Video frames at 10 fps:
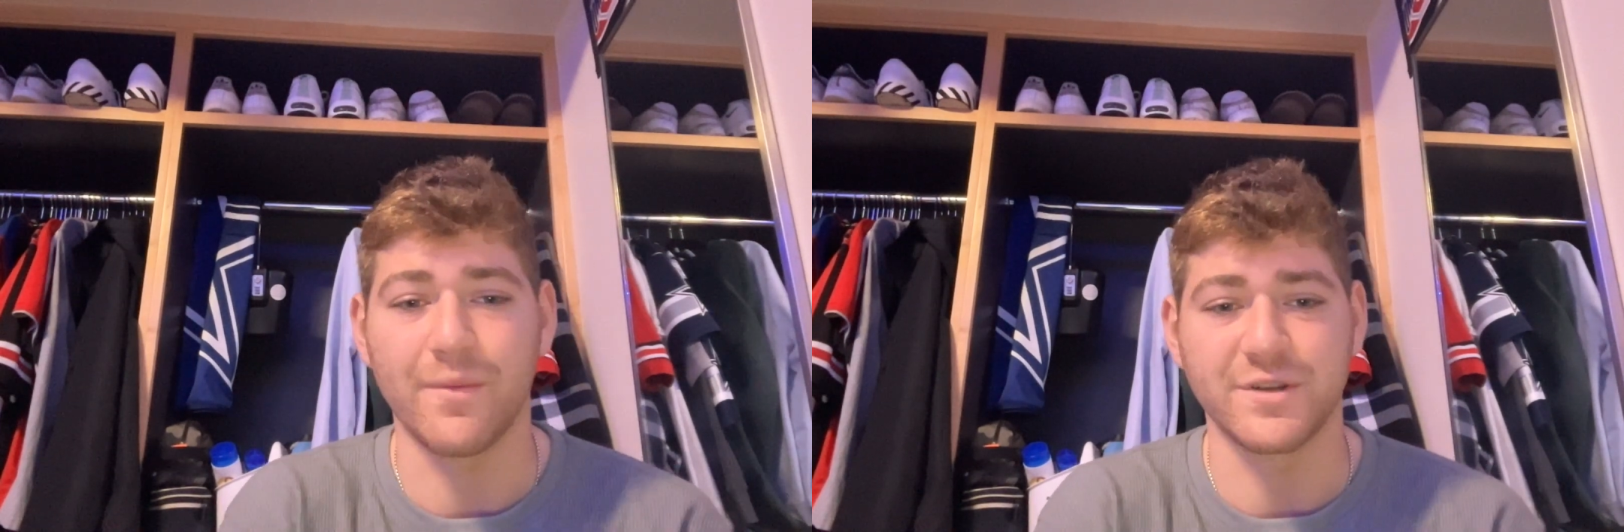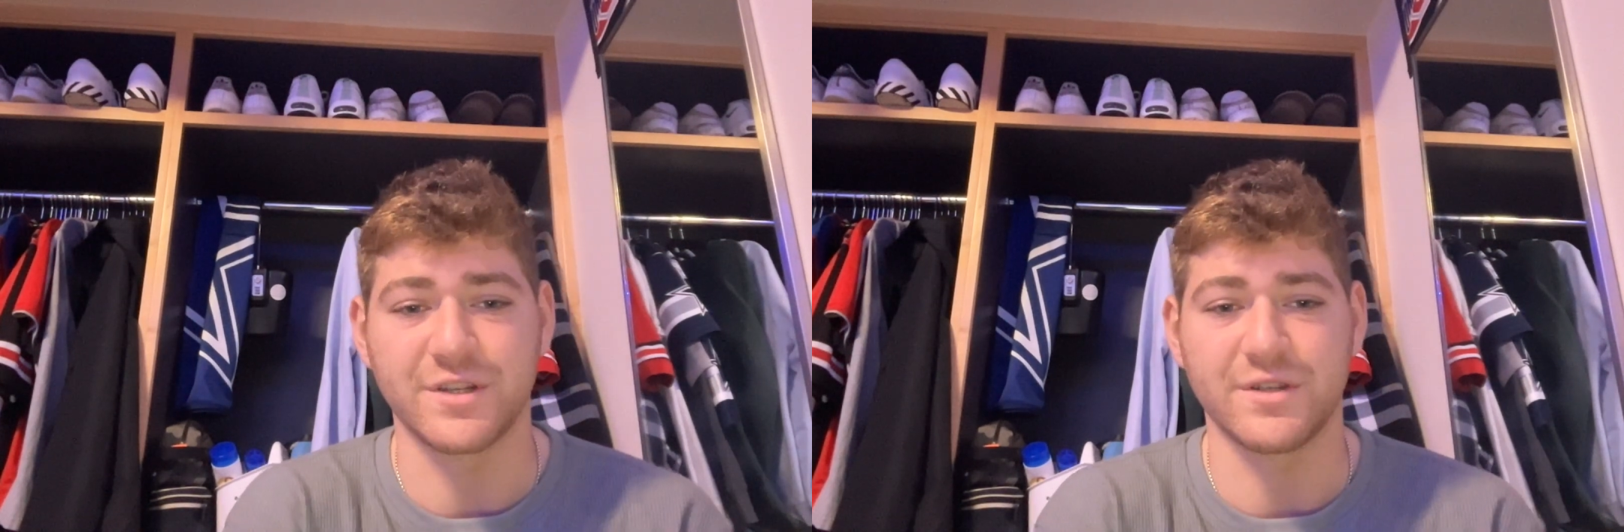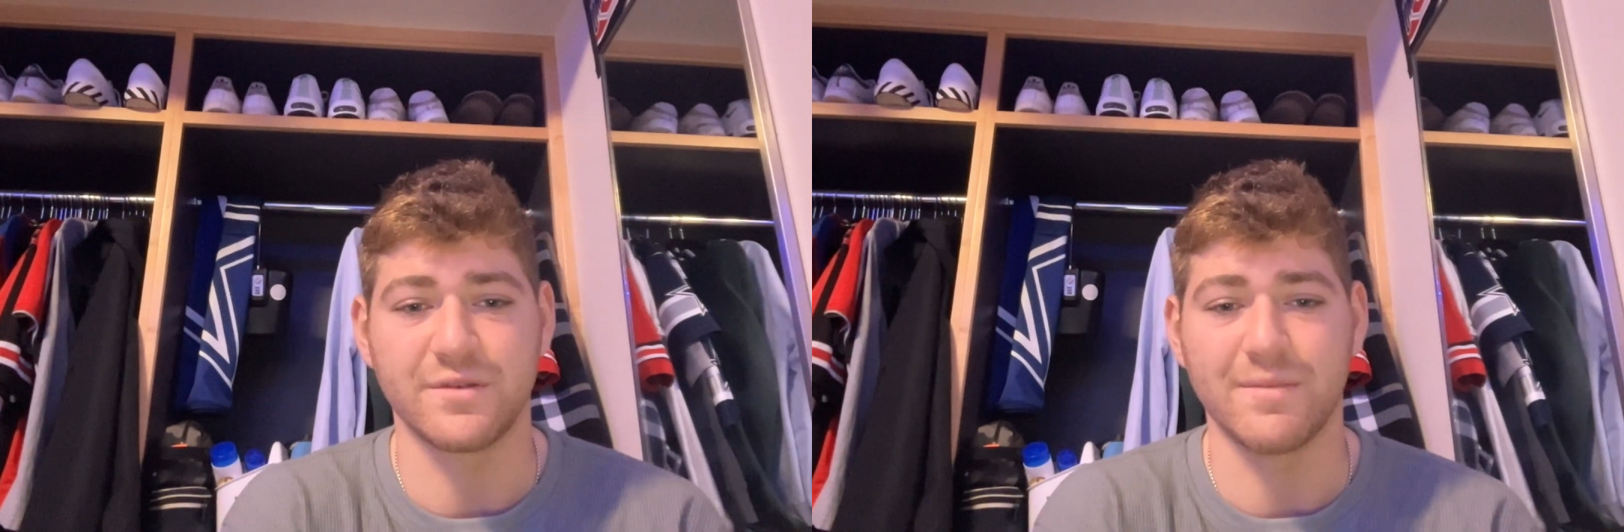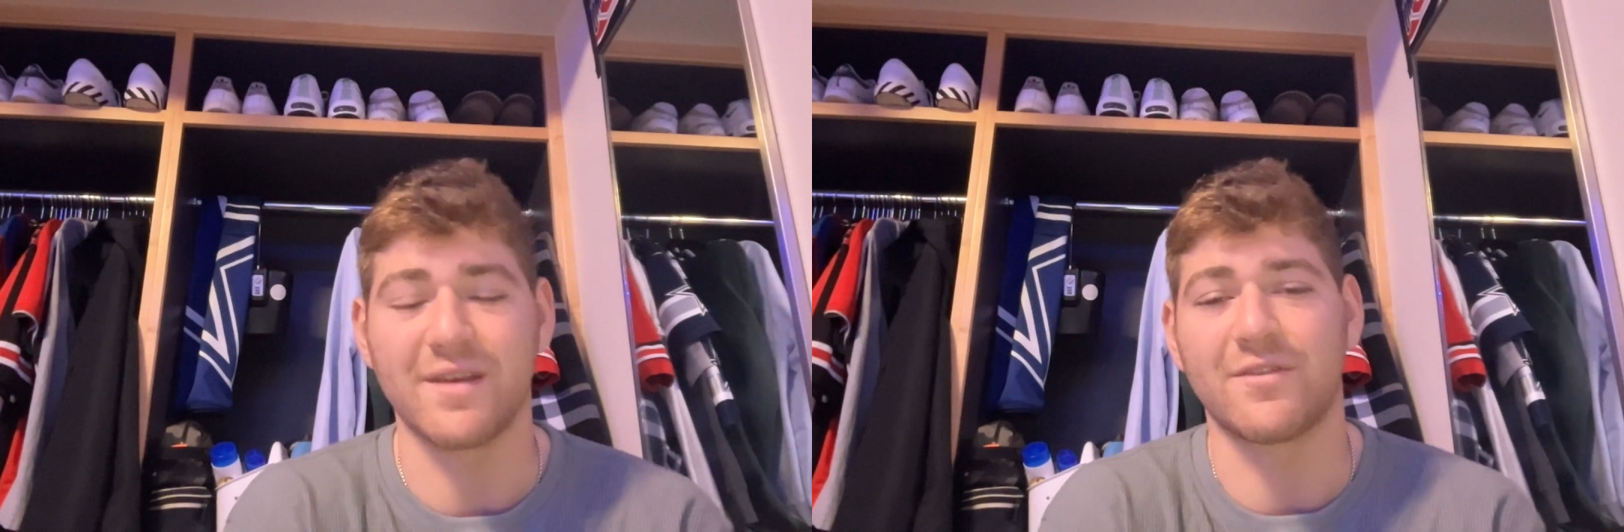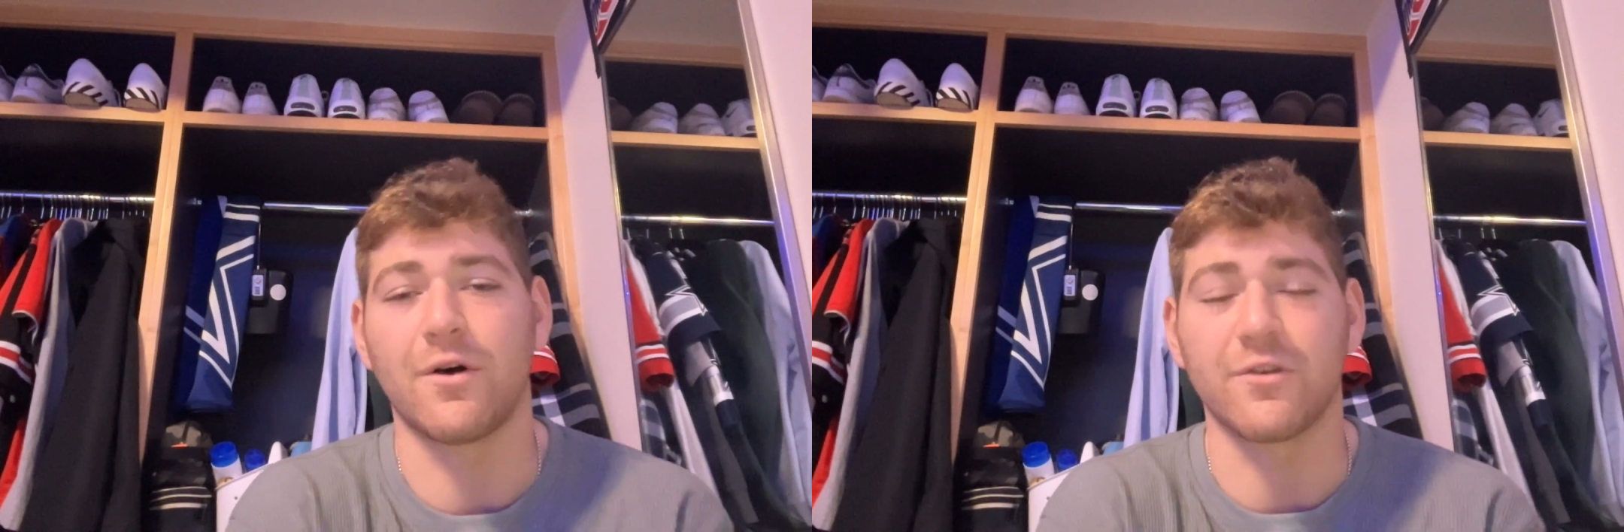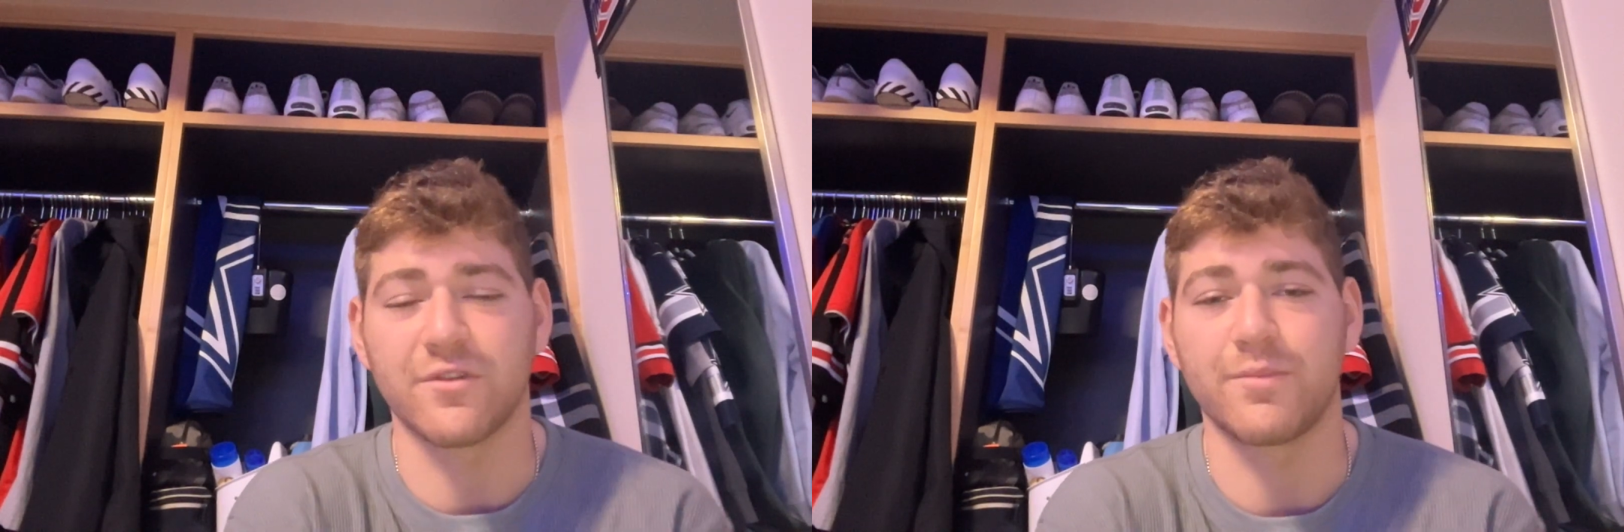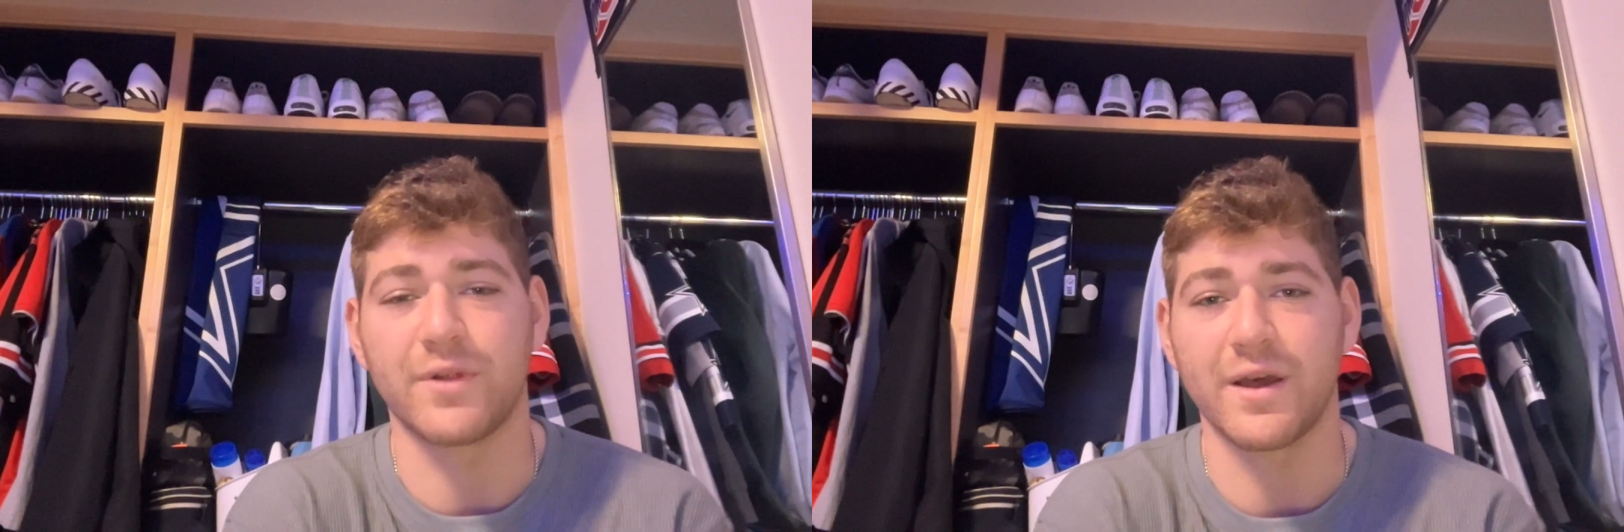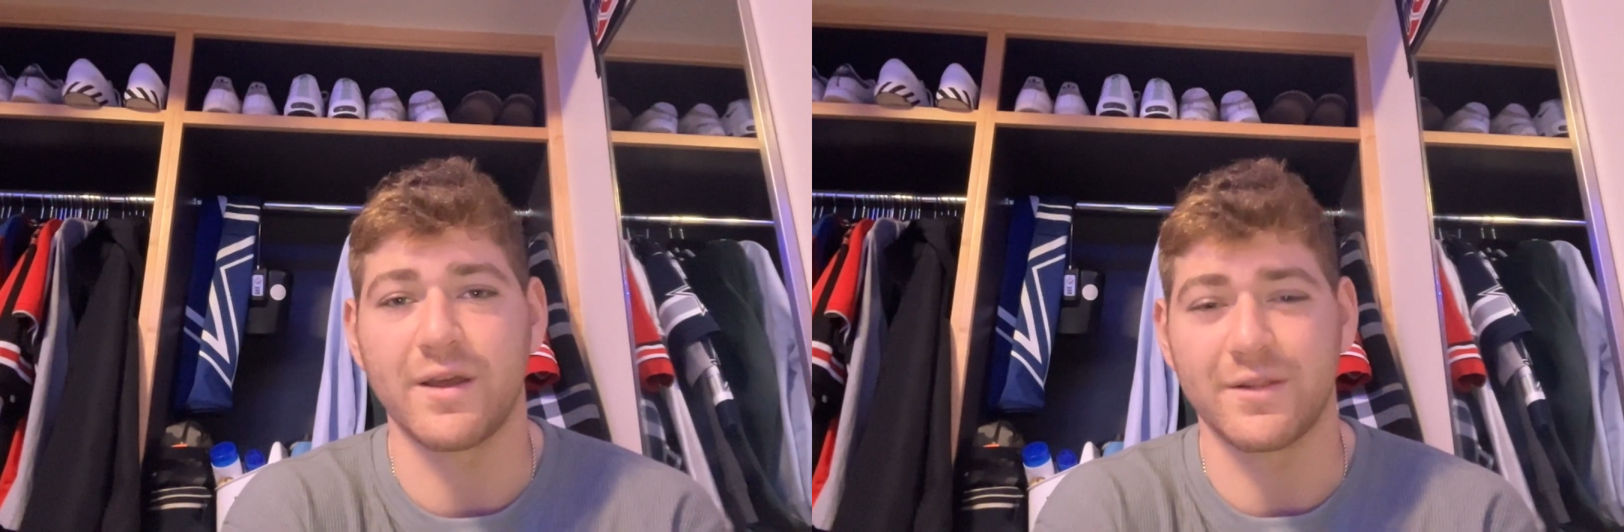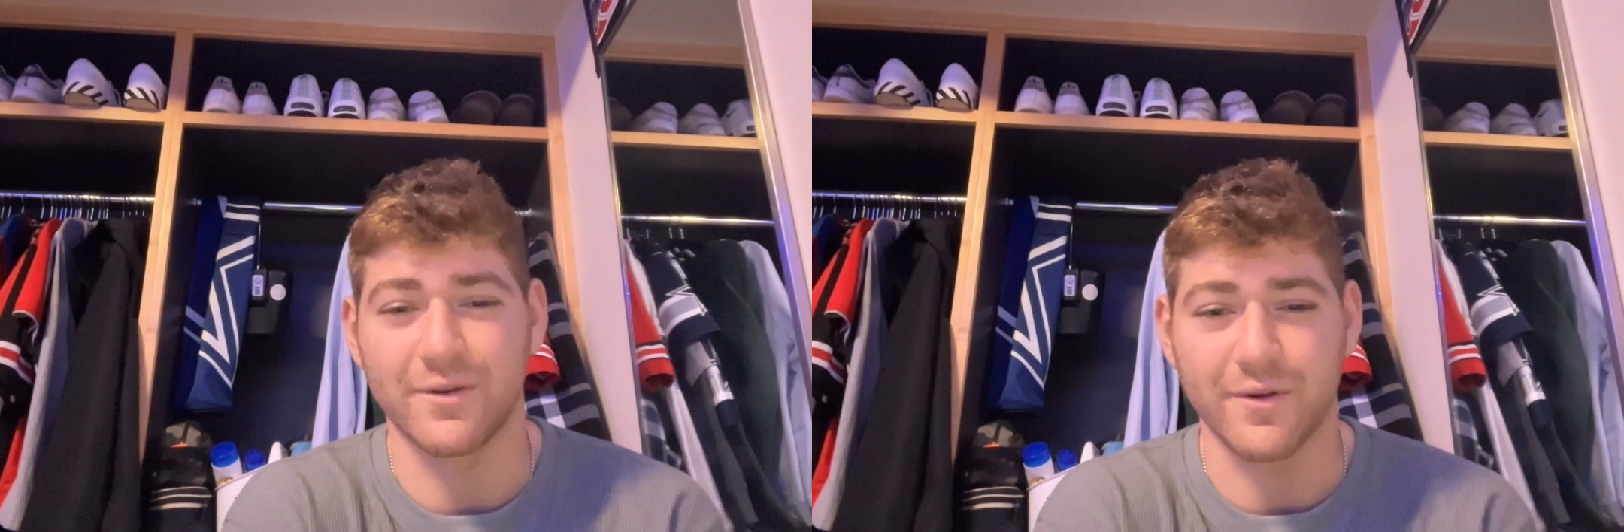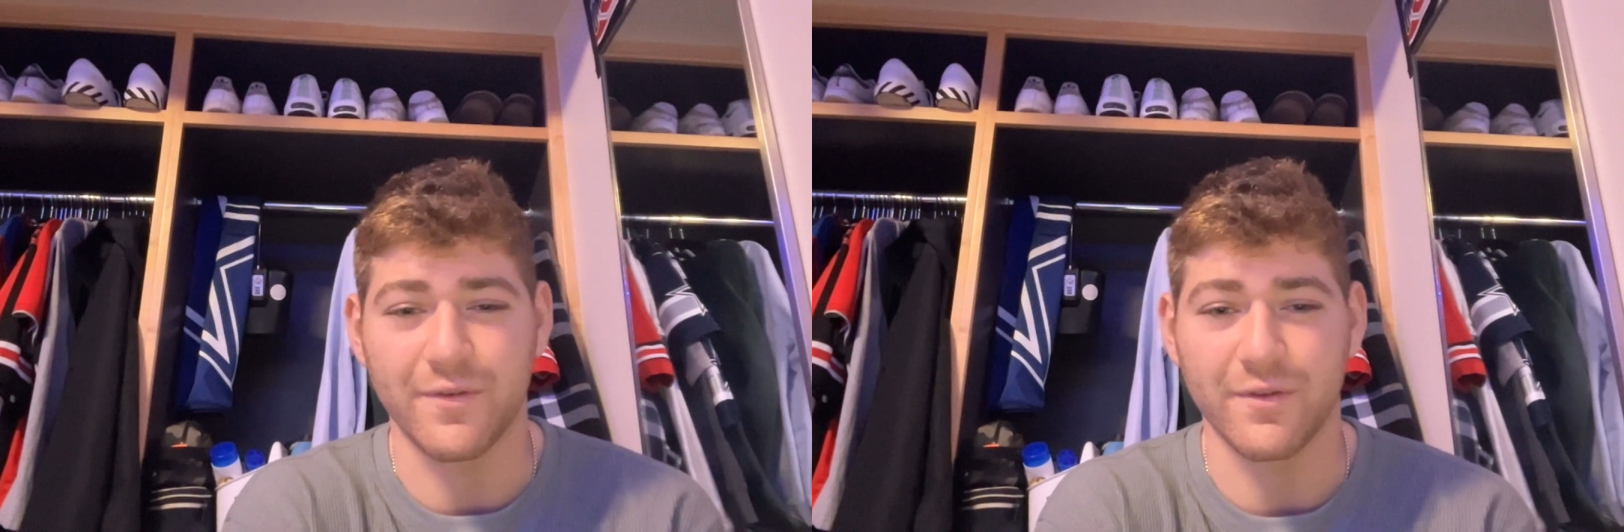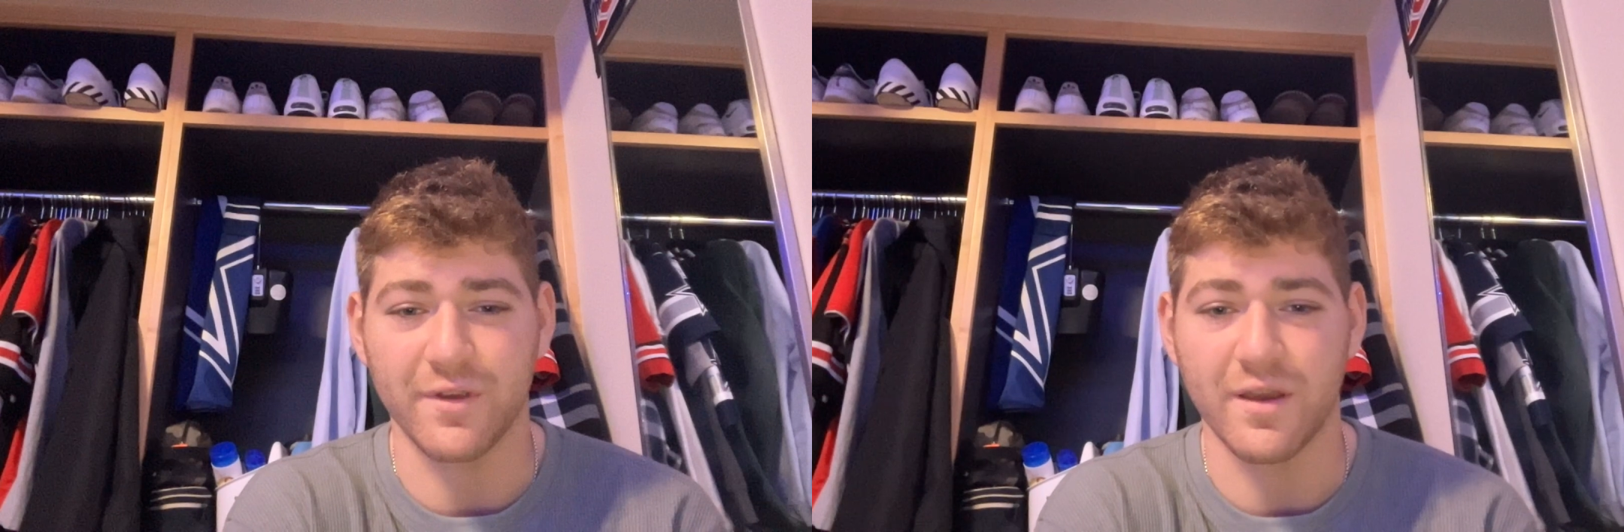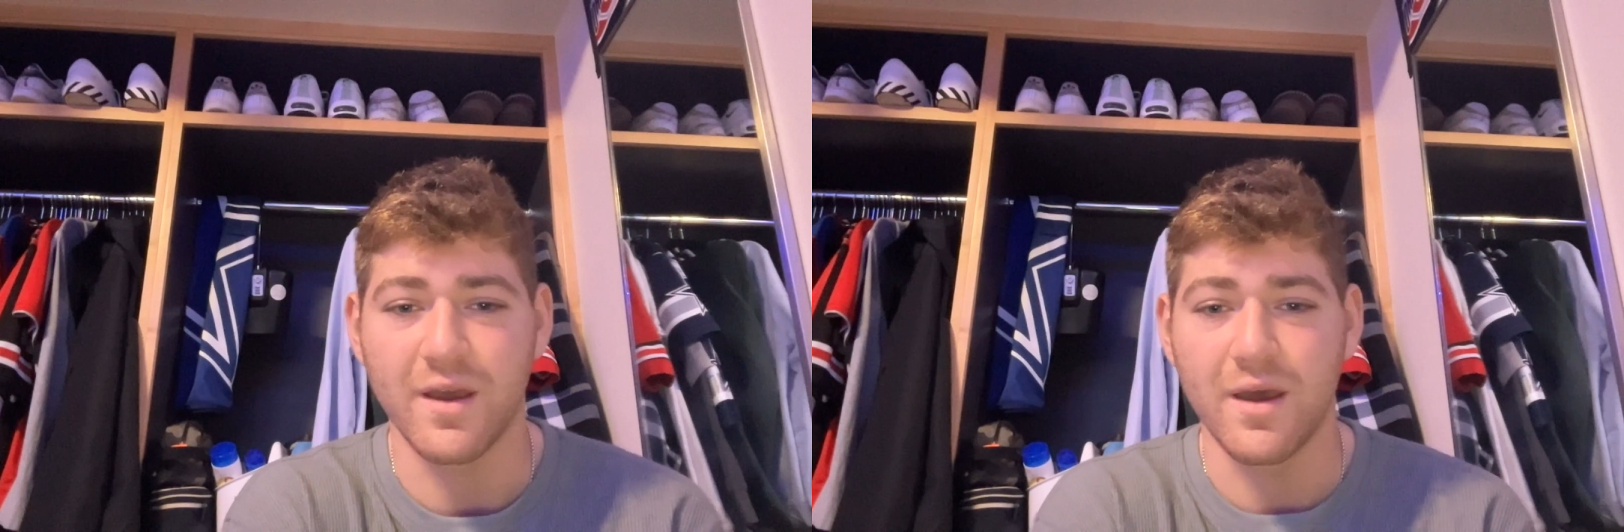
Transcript: which makes also the play a little confusing.